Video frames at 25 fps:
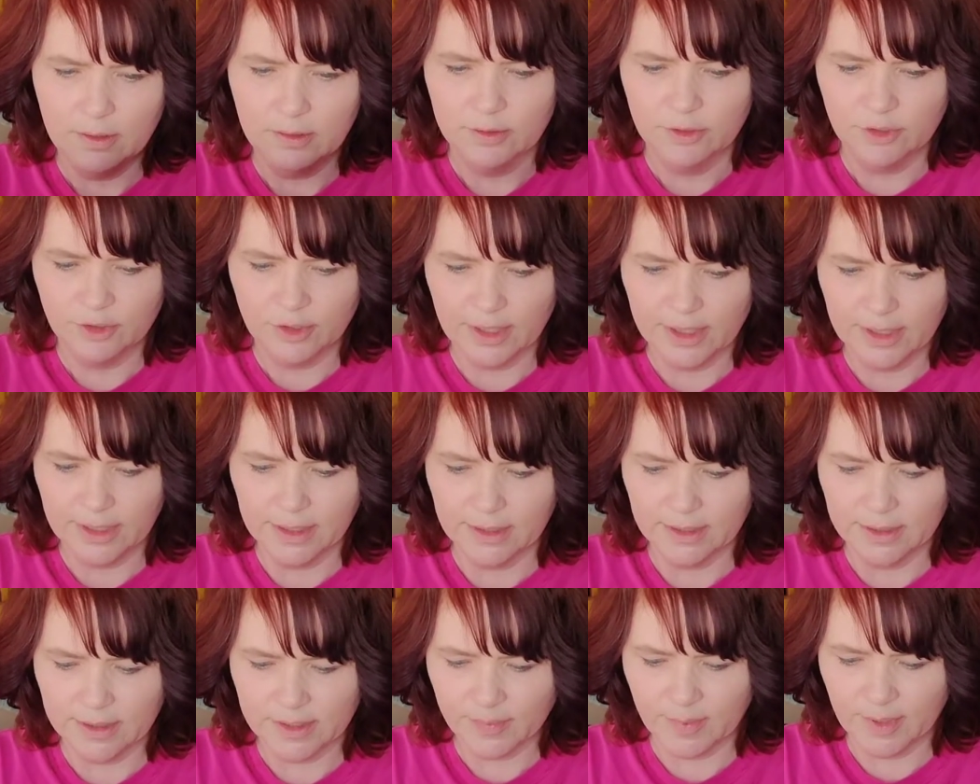Try to
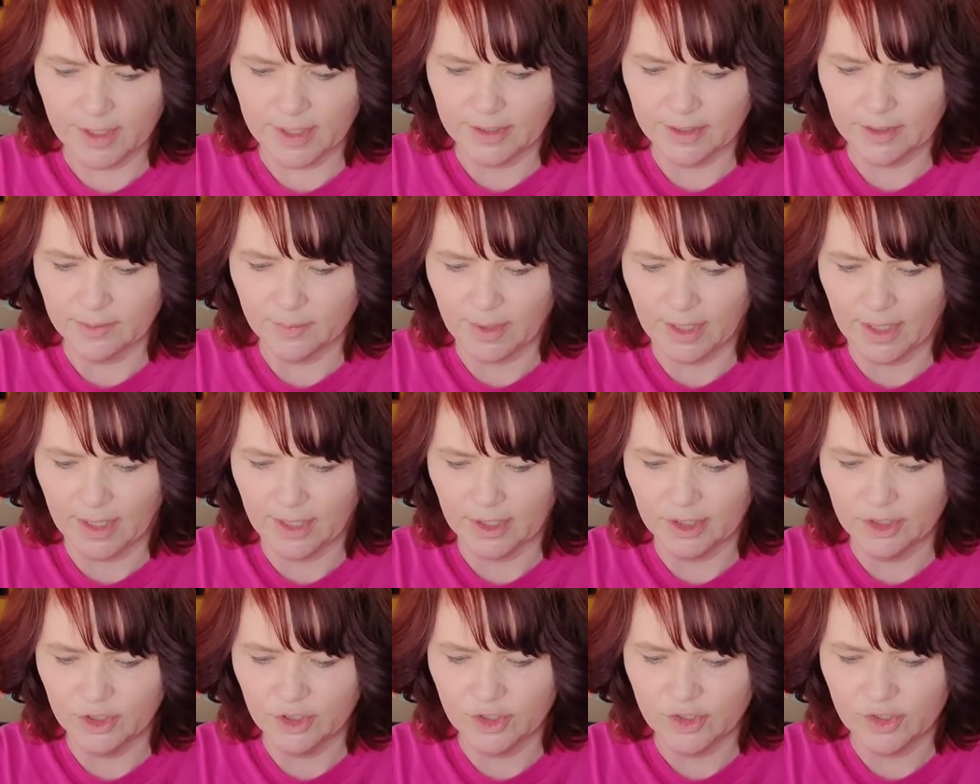get this back in the
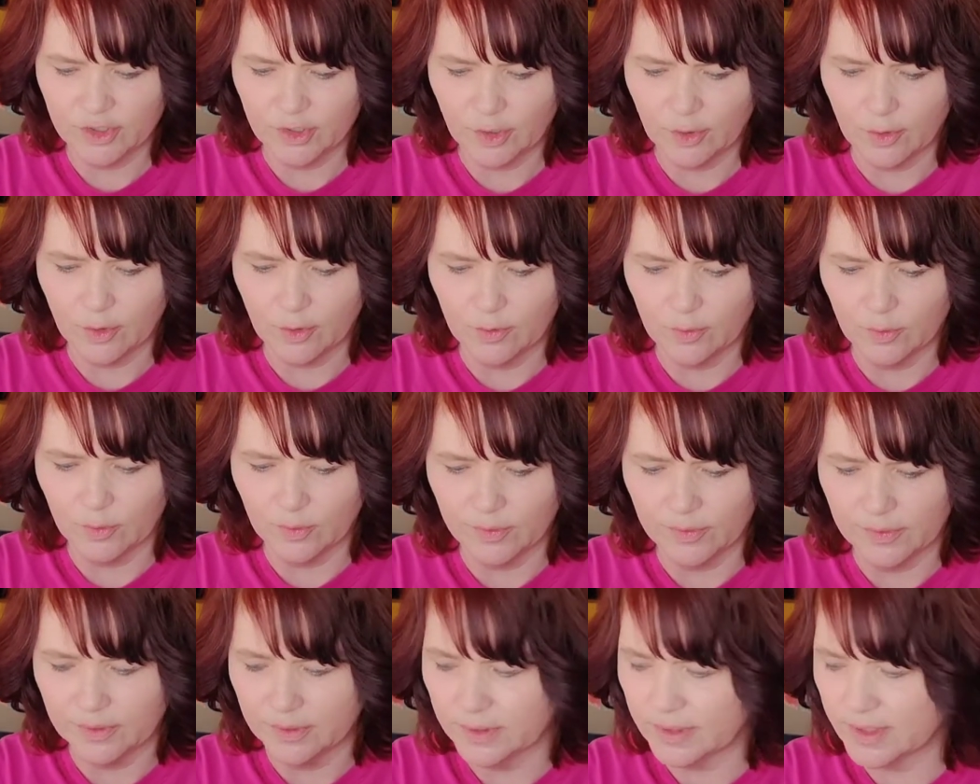package. So
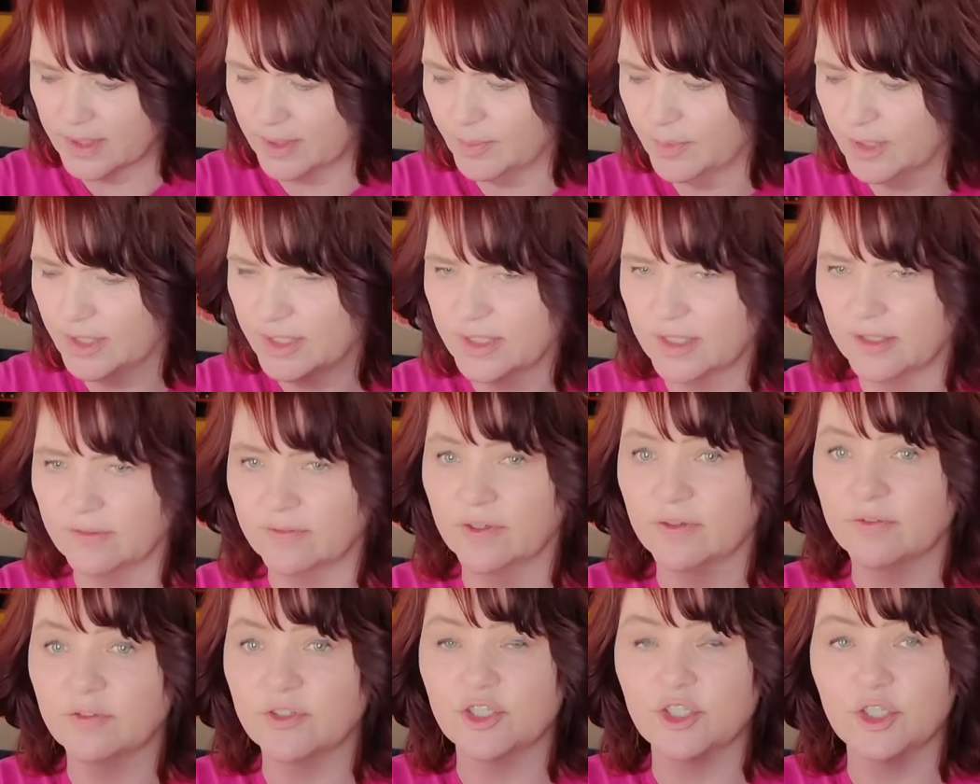some of the stuff
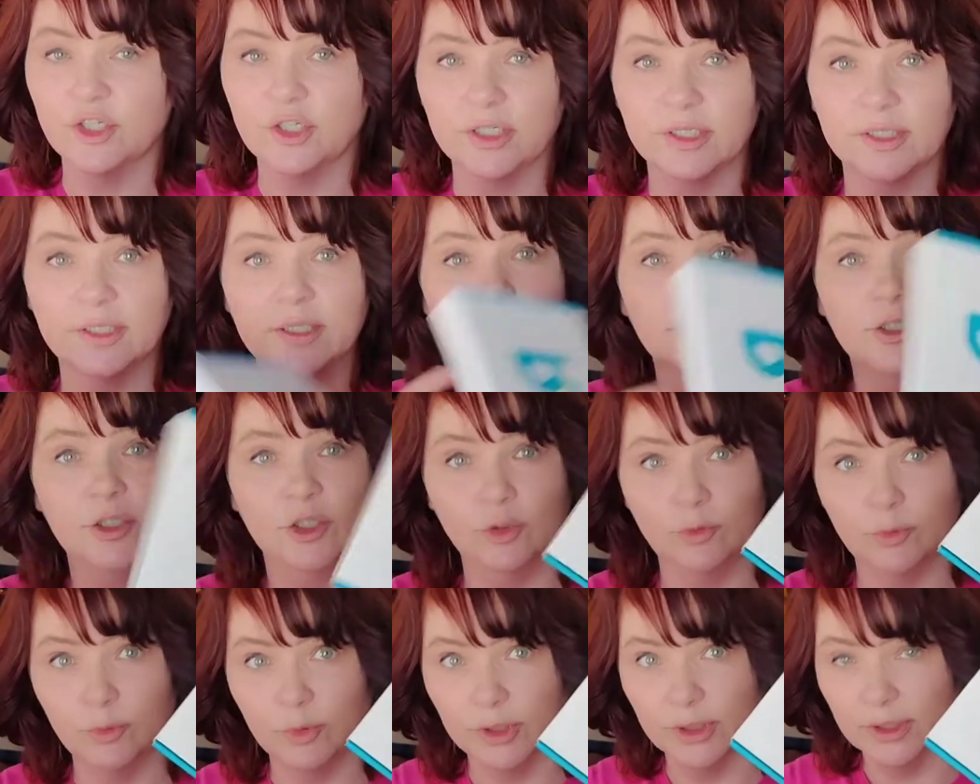I've started
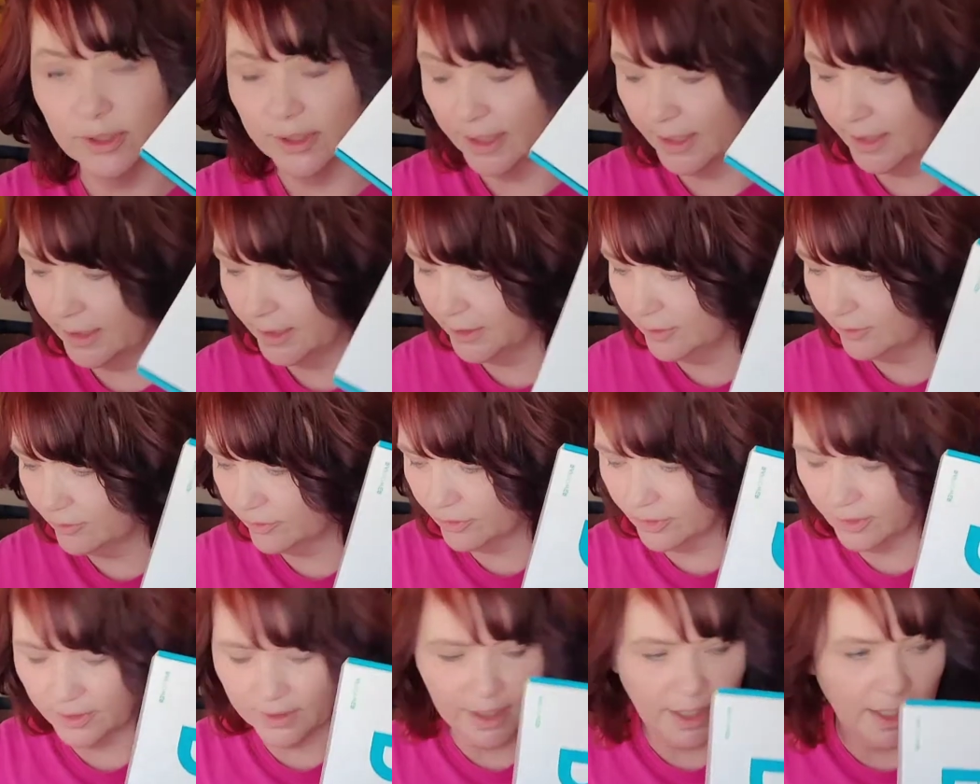accumulating
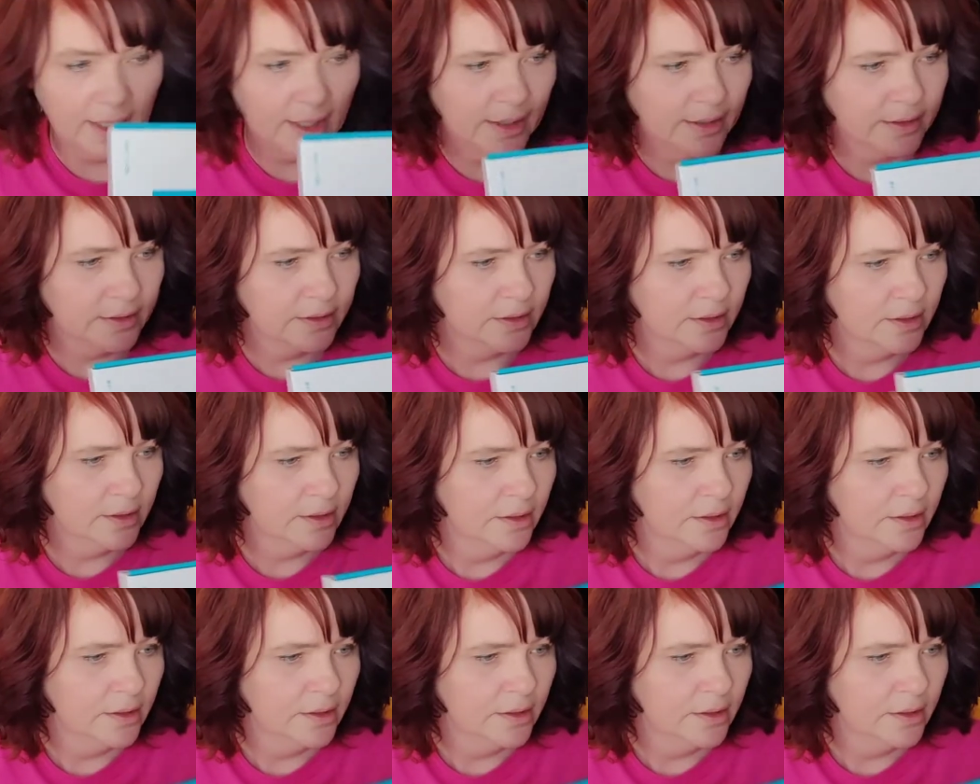for that.